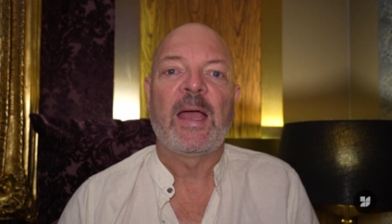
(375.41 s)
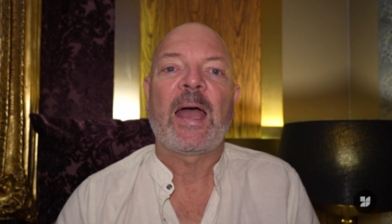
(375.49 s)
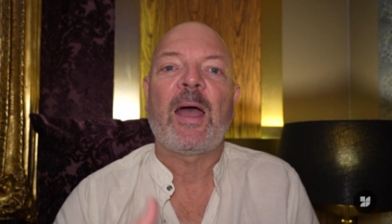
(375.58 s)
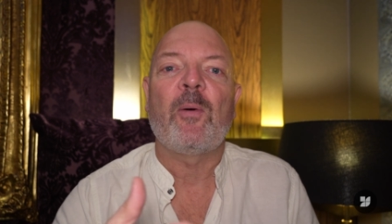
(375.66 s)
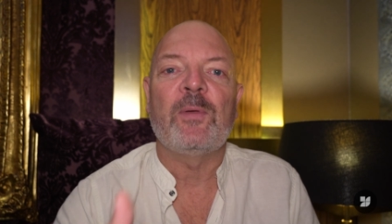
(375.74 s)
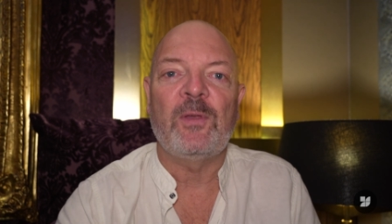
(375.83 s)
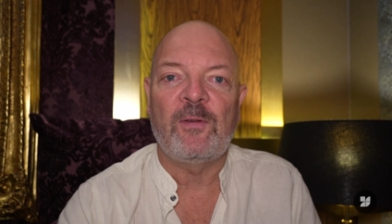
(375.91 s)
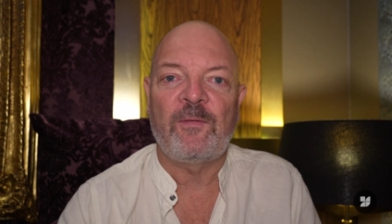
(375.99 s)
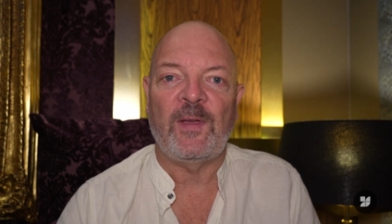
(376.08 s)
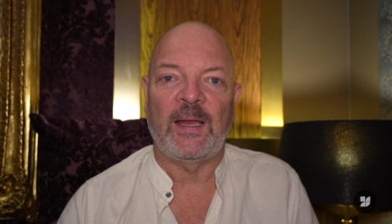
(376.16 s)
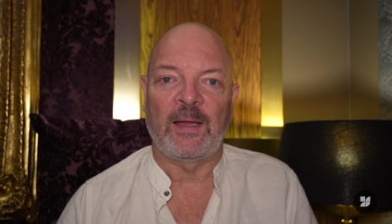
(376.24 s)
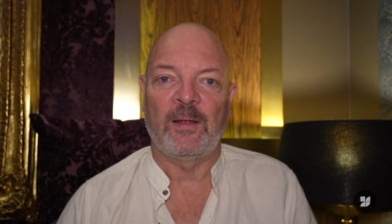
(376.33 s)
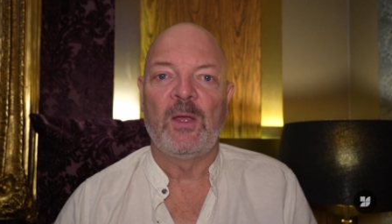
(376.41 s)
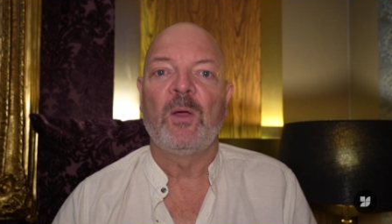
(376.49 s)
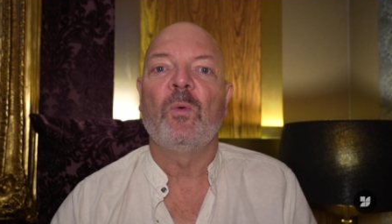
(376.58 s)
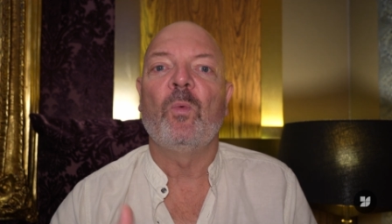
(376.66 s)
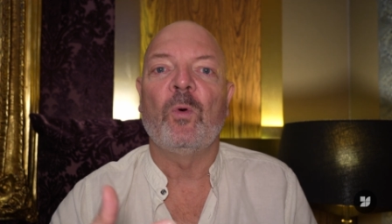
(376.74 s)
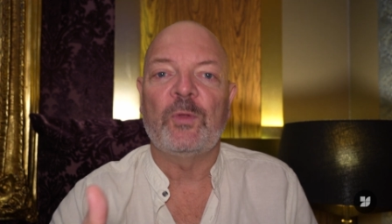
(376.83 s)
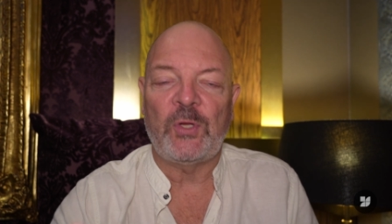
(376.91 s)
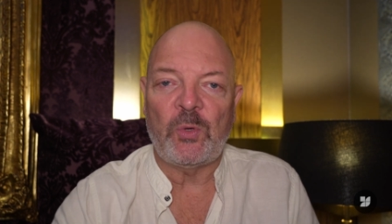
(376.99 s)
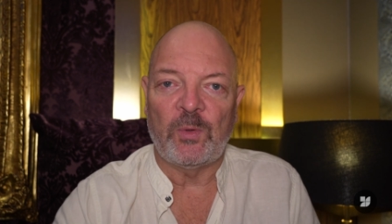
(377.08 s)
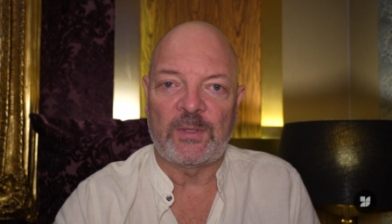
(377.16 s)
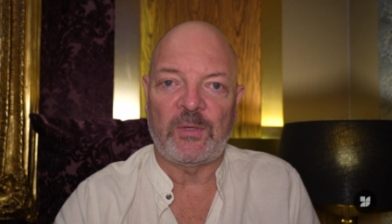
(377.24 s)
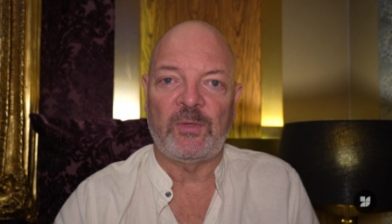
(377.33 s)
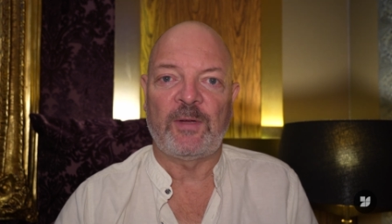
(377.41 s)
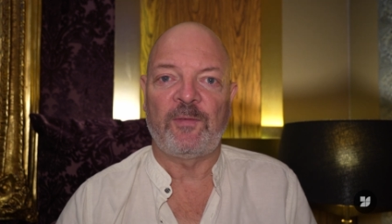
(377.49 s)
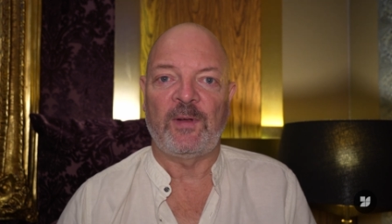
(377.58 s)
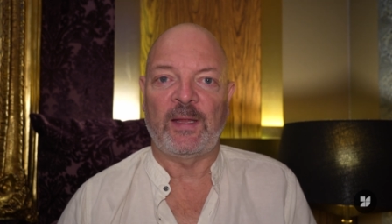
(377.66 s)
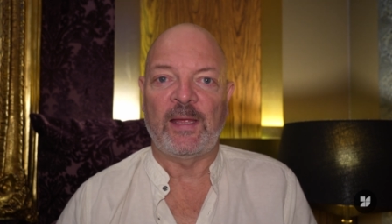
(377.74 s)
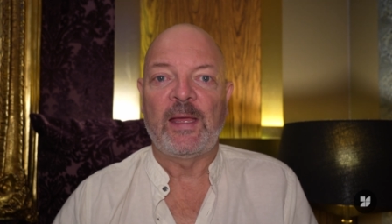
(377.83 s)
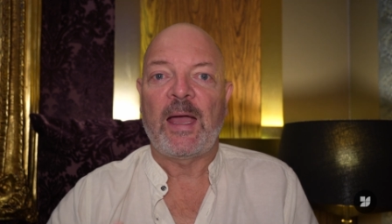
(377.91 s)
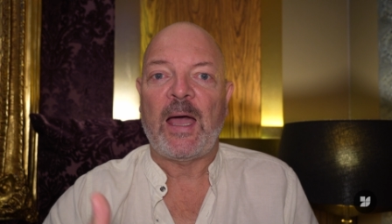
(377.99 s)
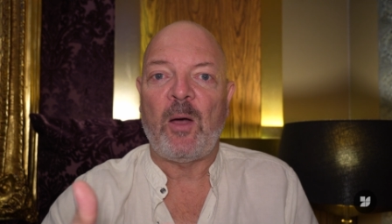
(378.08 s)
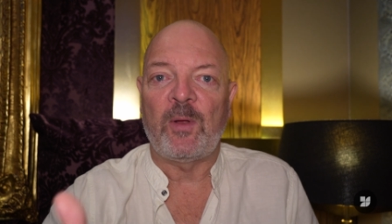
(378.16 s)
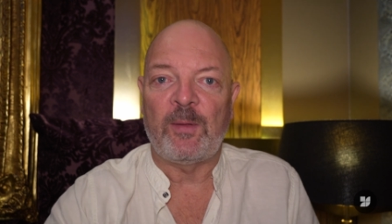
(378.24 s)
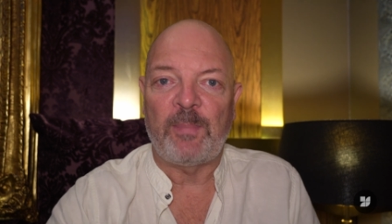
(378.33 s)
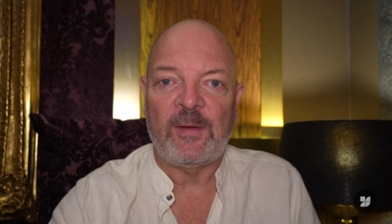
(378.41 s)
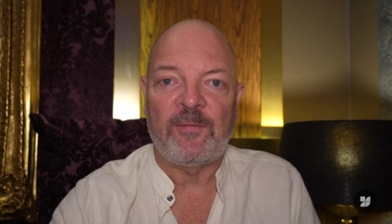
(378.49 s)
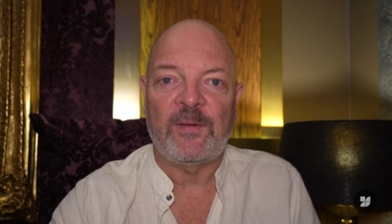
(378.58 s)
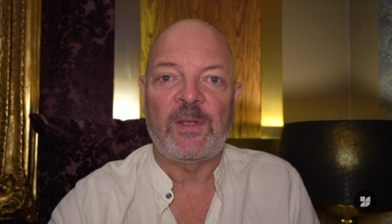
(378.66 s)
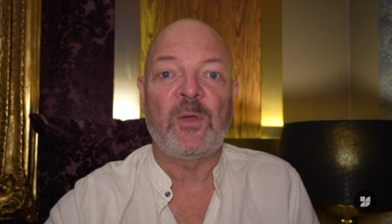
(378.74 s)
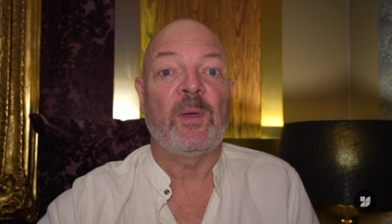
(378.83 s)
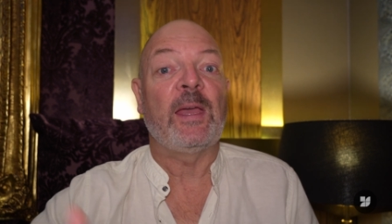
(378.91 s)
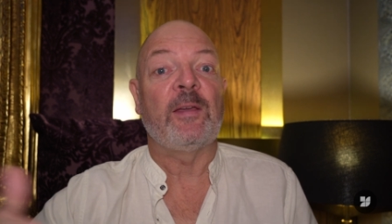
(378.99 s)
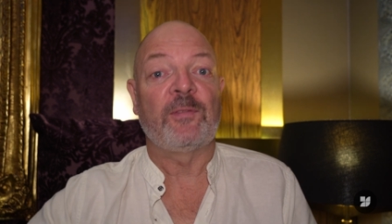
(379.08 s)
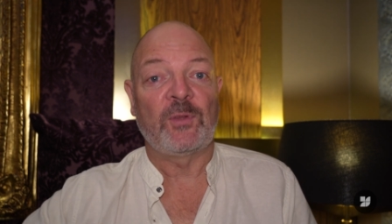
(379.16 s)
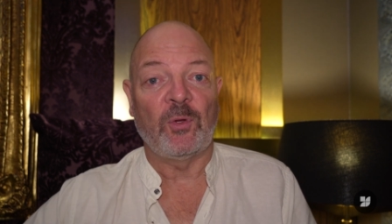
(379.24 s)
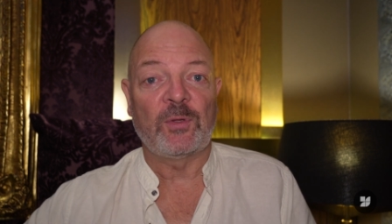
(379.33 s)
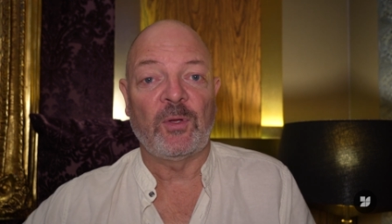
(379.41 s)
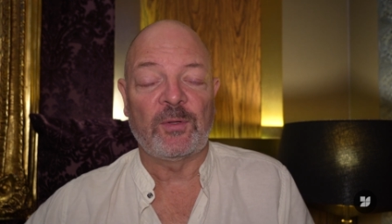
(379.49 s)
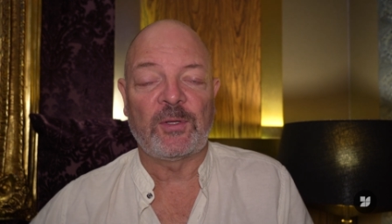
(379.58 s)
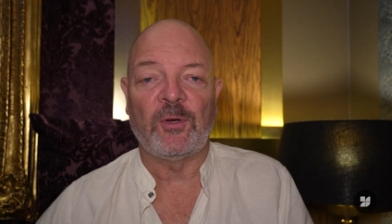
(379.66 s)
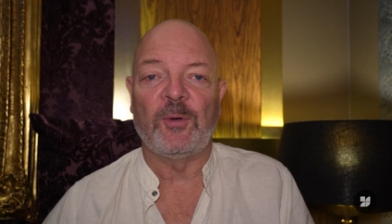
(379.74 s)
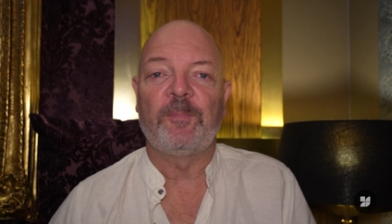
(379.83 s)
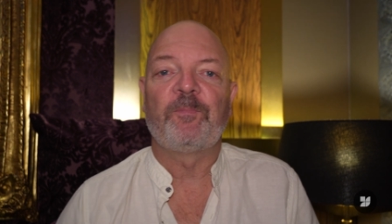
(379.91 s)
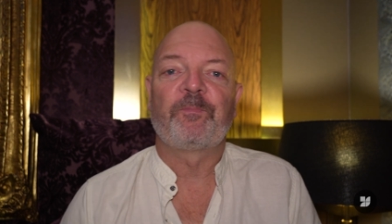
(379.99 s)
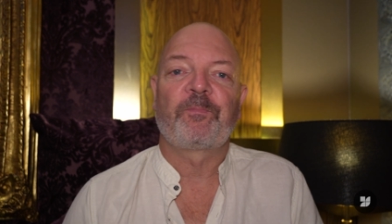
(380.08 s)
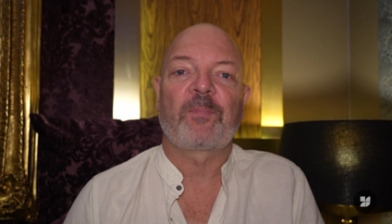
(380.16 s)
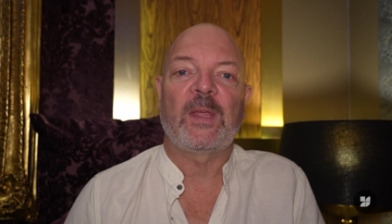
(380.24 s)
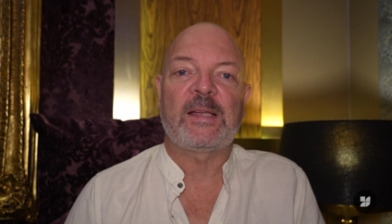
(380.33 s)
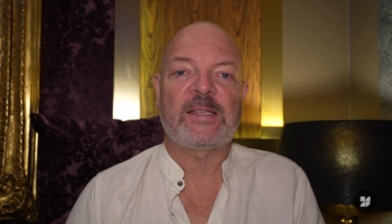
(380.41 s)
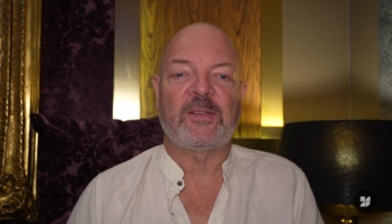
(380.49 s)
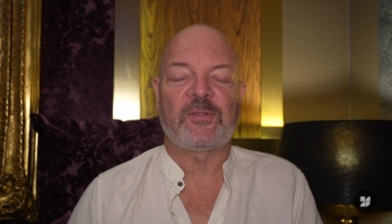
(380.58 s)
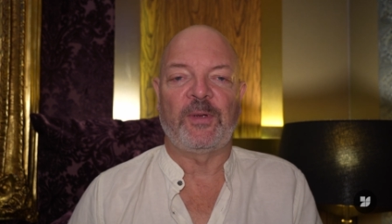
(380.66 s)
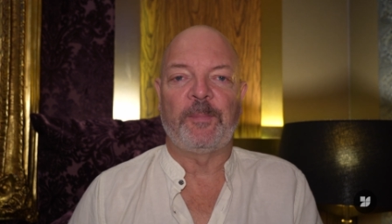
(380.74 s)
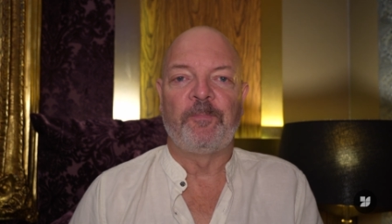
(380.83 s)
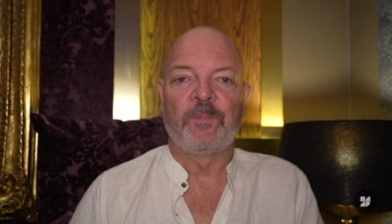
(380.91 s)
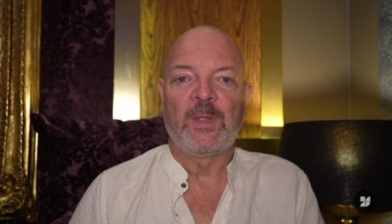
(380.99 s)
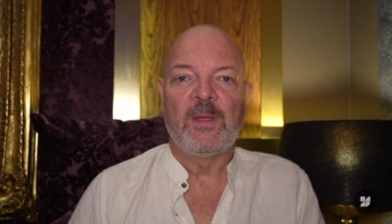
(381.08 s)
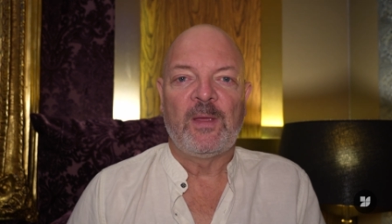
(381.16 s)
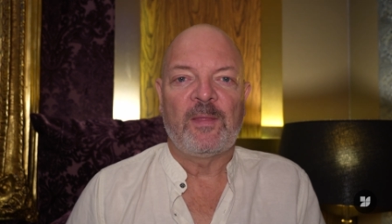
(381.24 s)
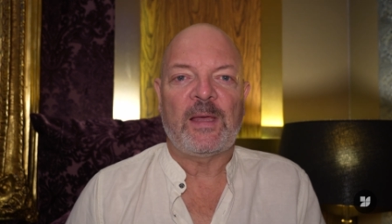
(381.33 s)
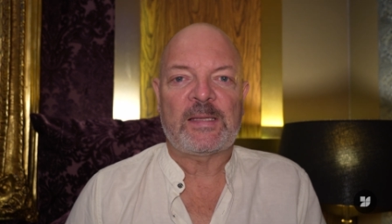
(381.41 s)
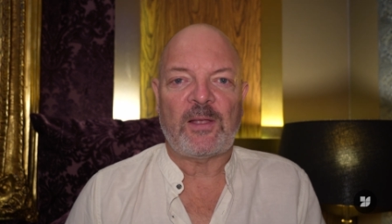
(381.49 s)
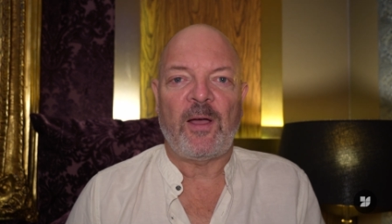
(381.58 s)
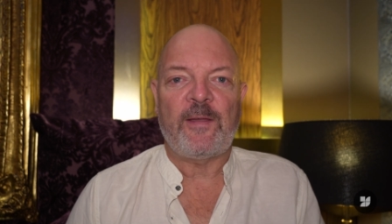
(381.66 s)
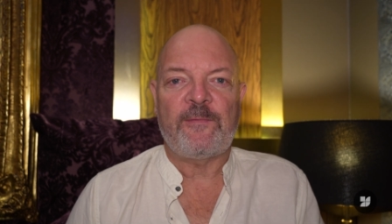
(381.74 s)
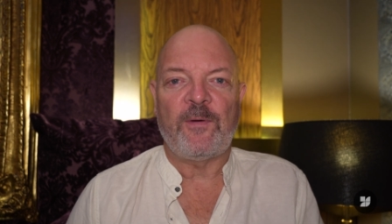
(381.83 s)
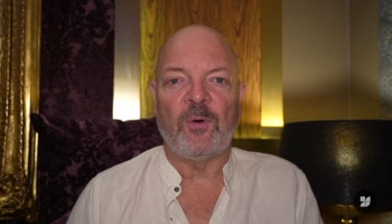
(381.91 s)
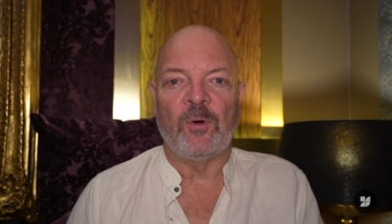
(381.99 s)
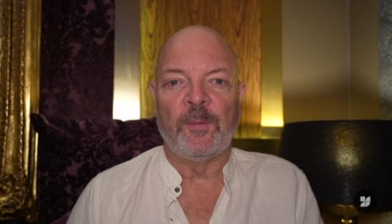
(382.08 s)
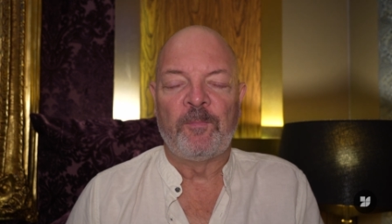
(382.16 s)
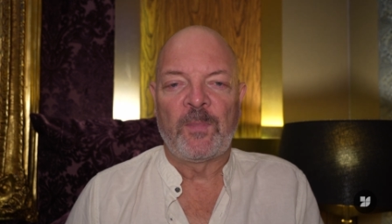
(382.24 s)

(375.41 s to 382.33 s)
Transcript: How are you feeling? What do you want to do differently? How would it be for you if etc. That's I4.